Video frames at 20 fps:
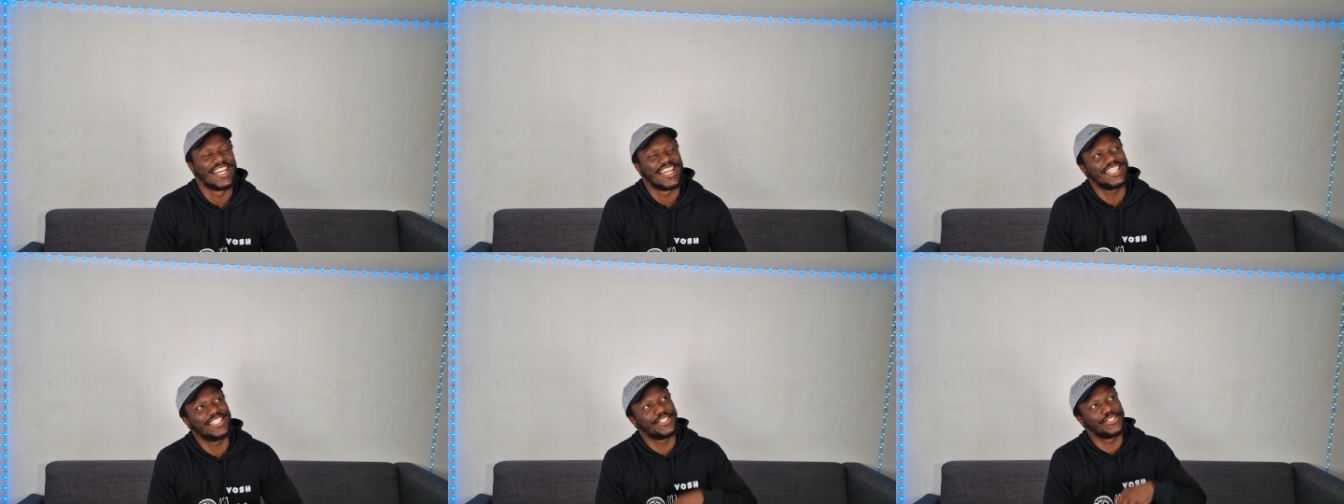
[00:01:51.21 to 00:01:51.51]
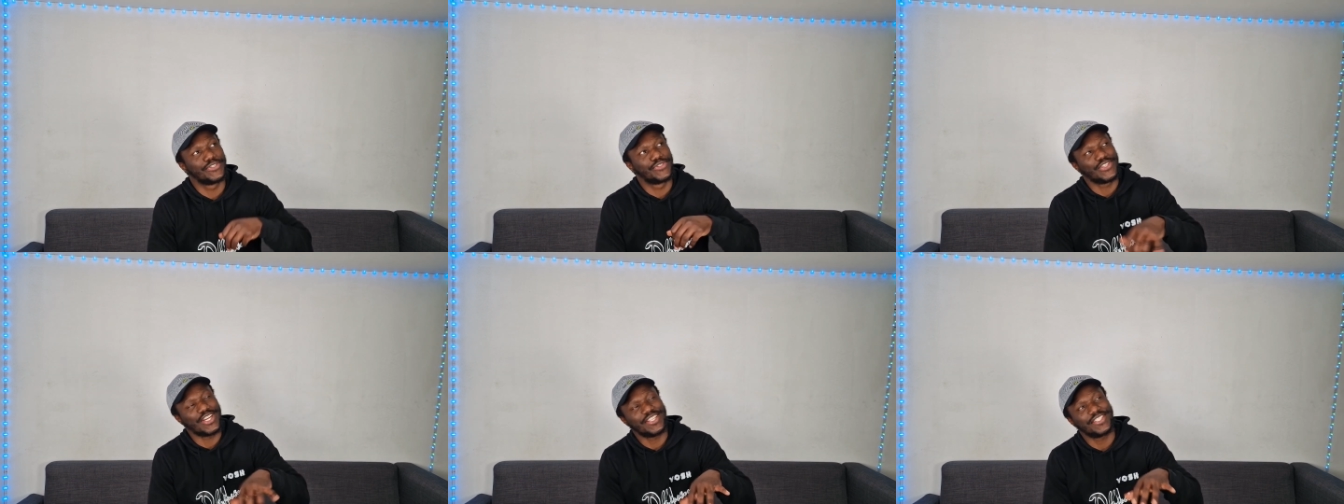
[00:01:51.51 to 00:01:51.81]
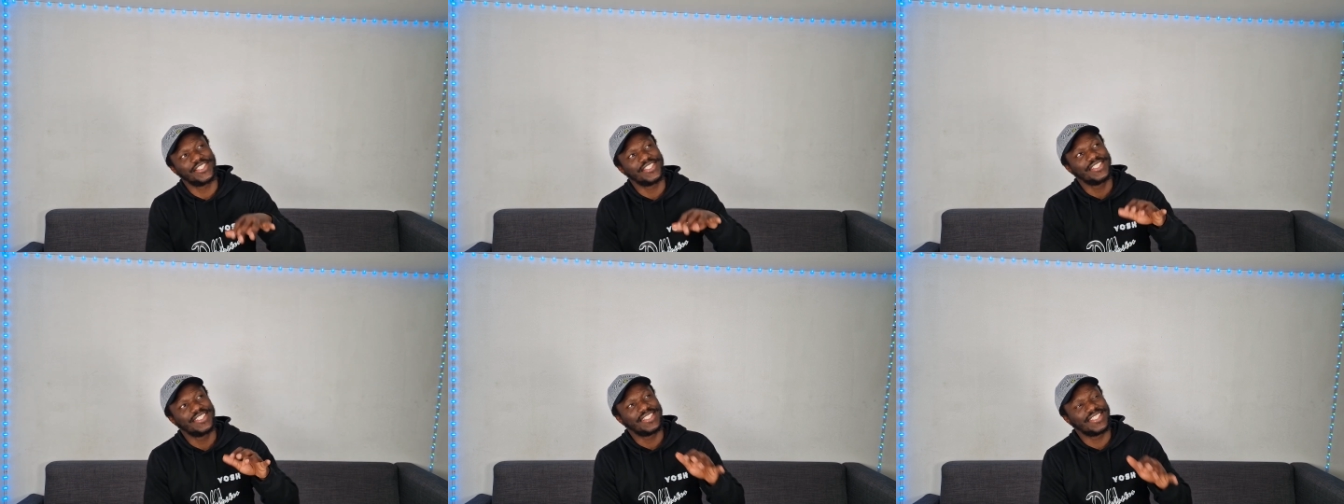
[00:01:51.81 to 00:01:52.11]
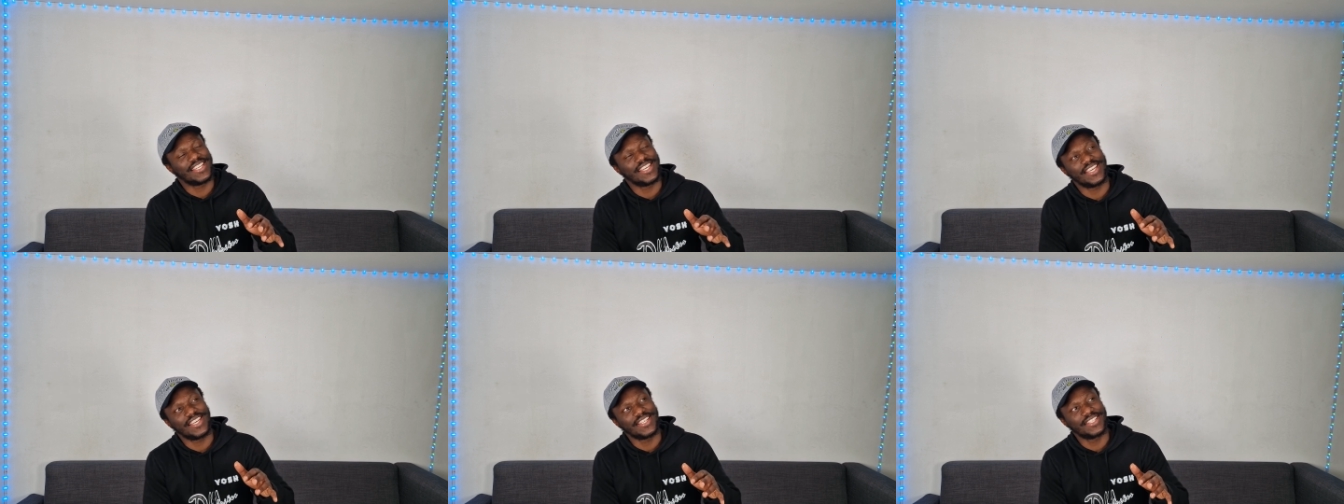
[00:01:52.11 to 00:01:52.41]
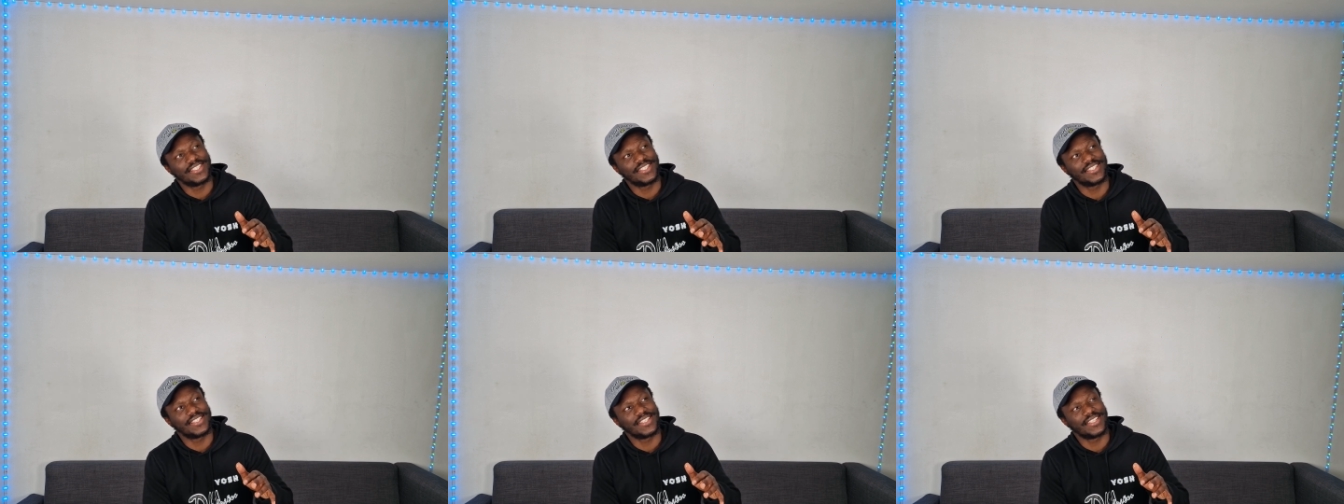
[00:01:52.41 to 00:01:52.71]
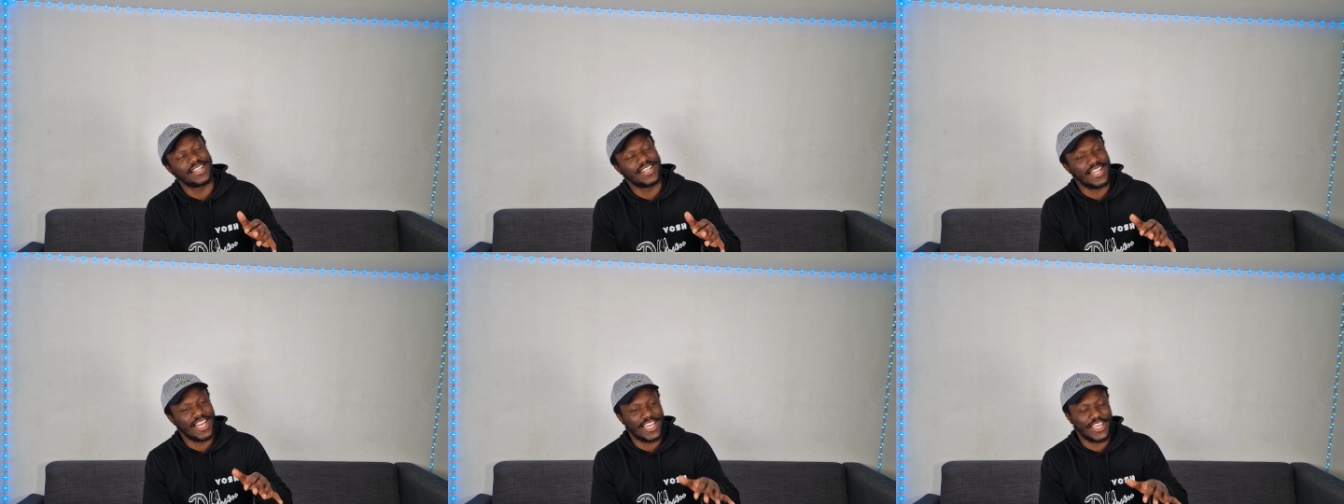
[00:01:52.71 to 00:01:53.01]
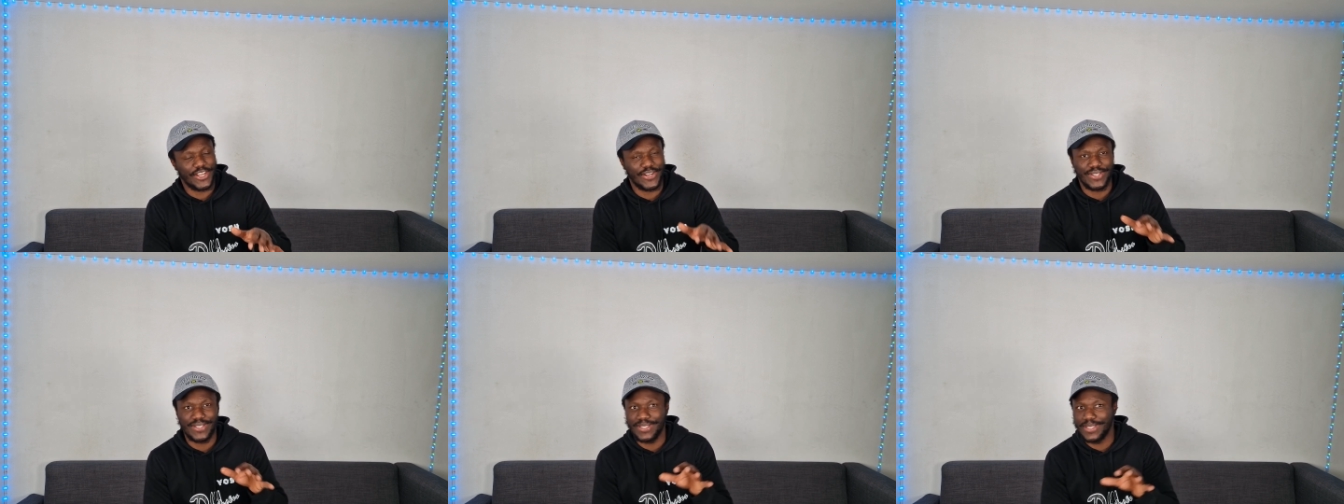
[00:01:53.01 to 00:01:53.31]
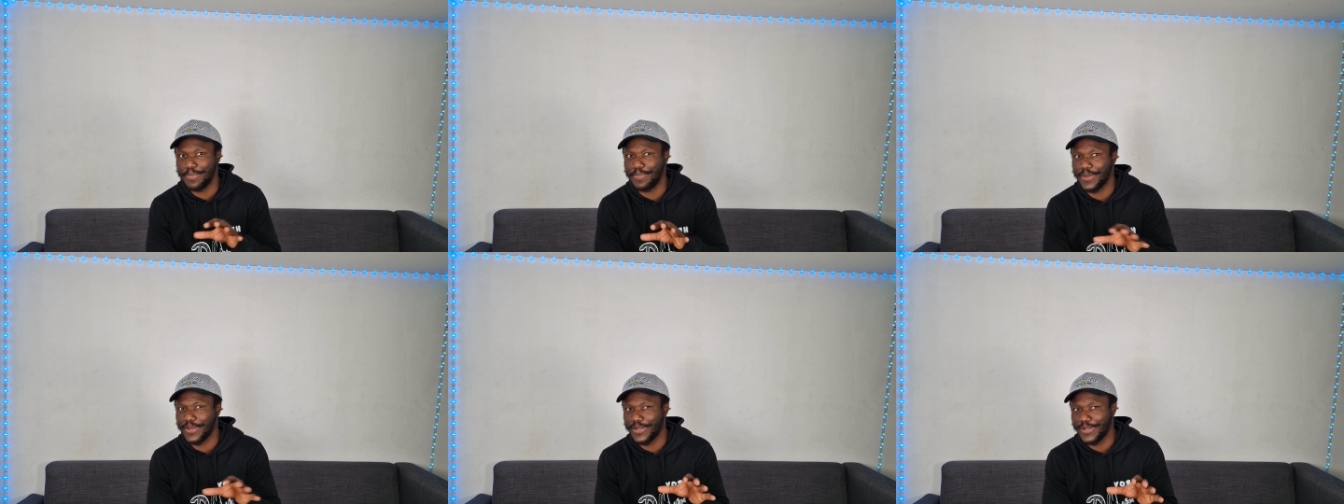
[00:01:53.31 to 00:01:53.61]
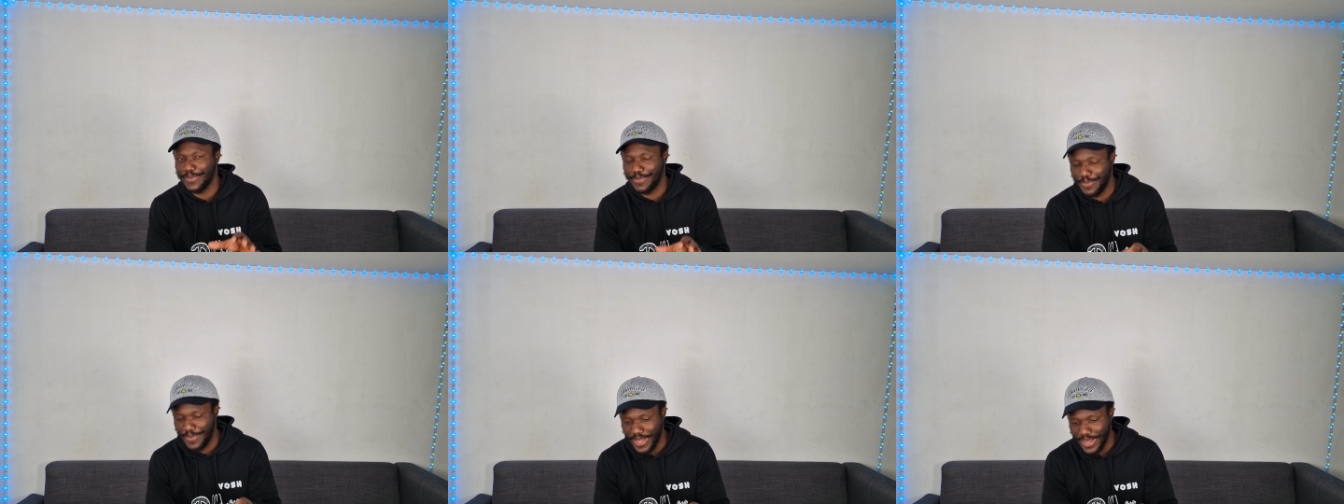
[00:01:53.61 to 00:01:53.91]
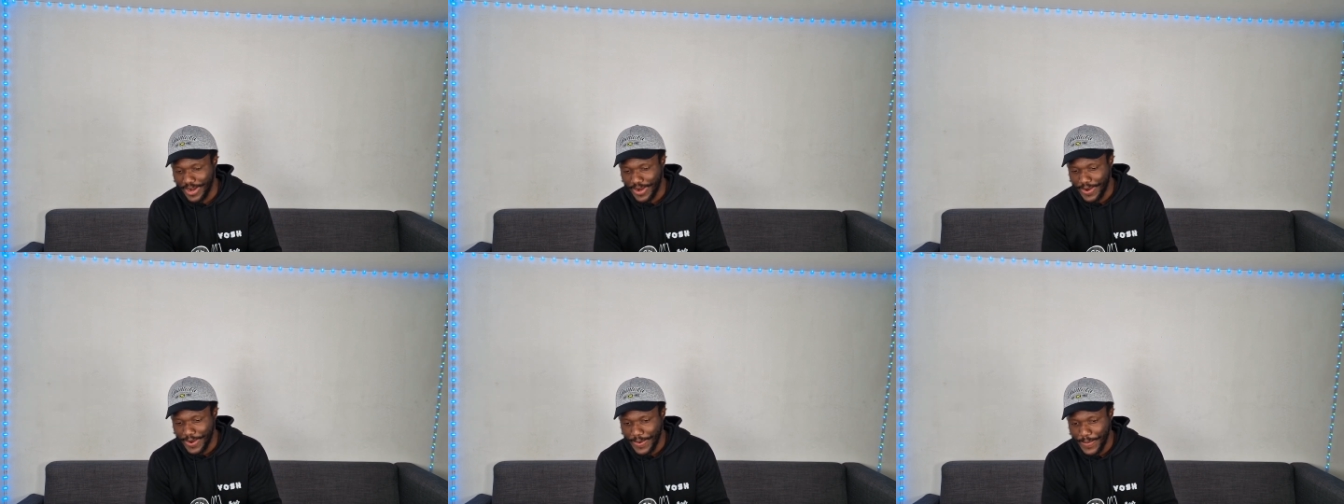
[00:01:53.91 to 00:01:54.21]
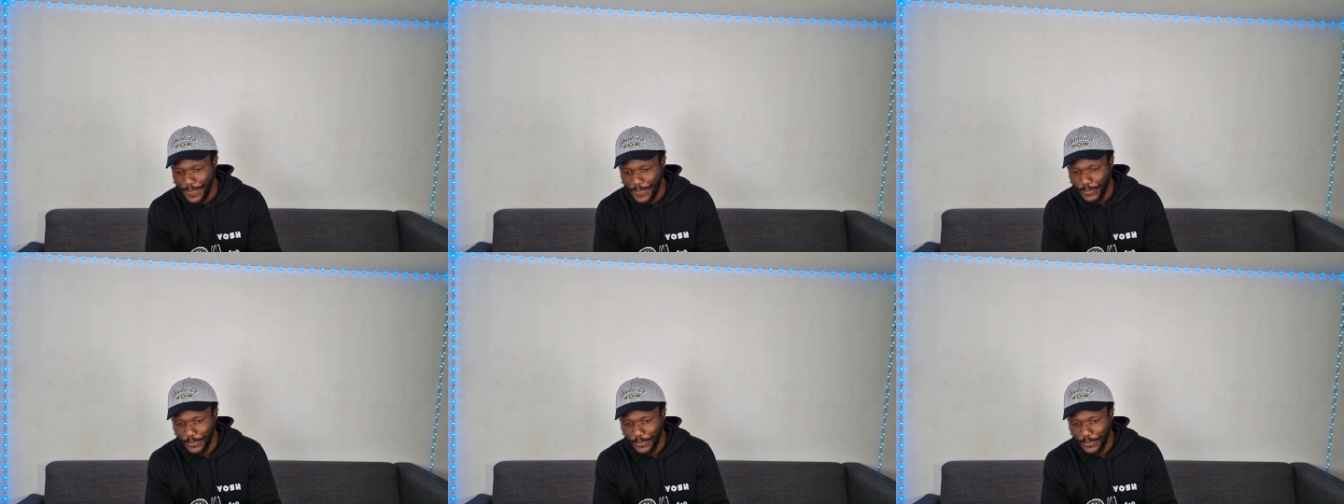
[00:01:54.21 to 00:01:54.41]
It doesn't taste like your typical beer.